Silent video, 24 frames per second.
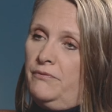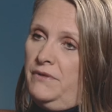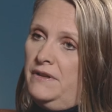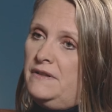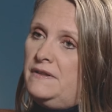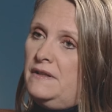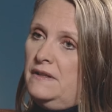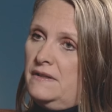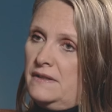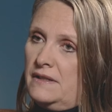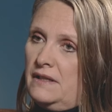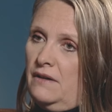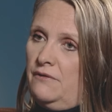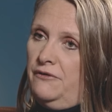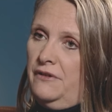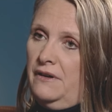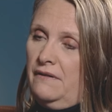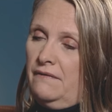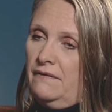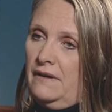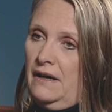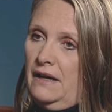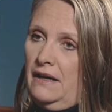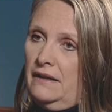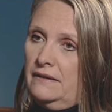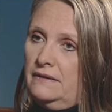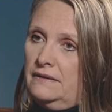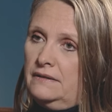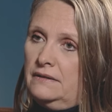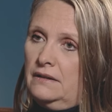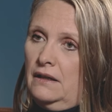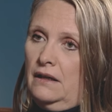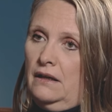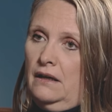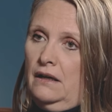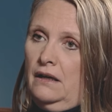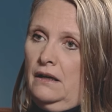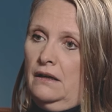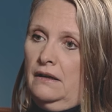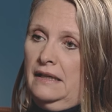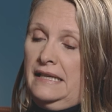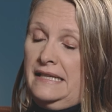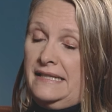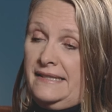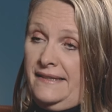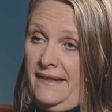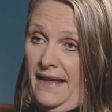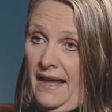this is something that
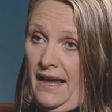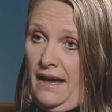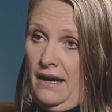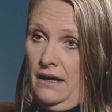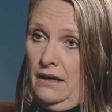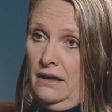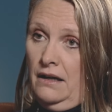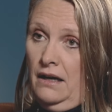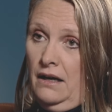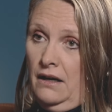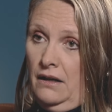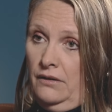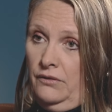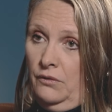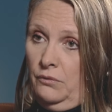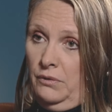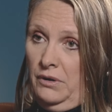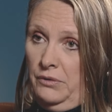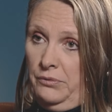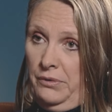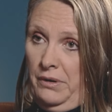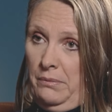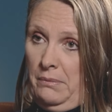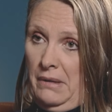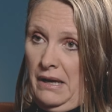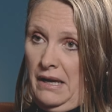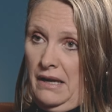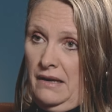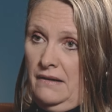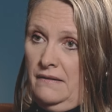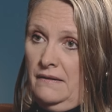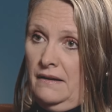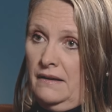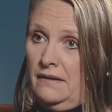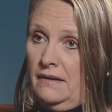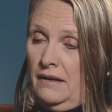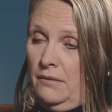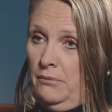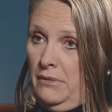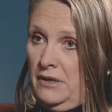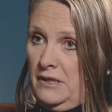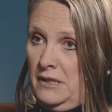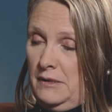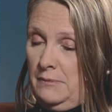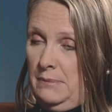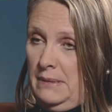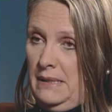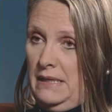is there and will remain, and that
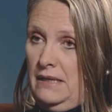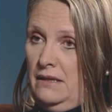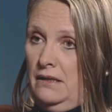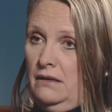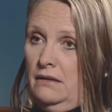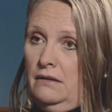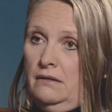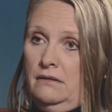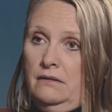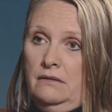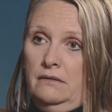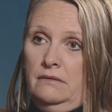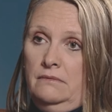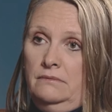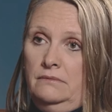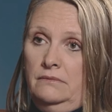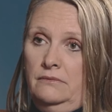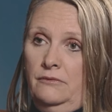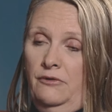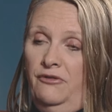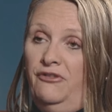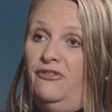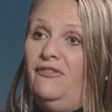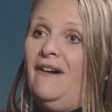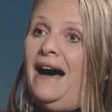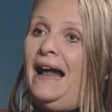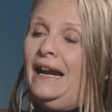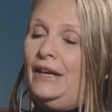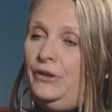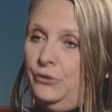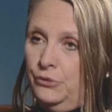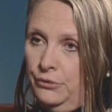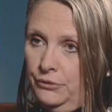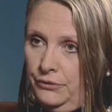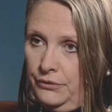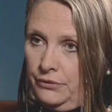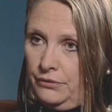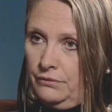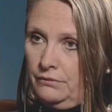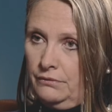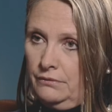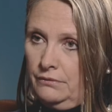must be valued